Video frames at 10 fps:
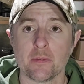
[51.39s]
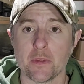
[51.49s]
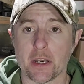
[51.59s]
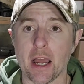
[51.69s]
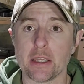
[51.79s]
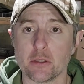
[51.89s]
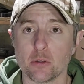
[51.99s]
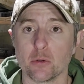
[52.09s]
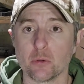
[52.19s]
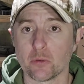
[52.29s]
that I
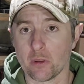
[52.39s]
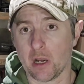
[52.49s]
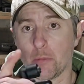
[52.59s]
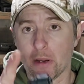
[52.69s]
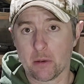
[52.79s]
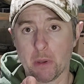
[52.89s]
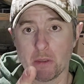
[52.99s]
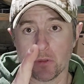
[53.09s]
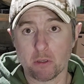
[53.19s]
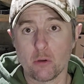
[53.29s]
use and that I recommend that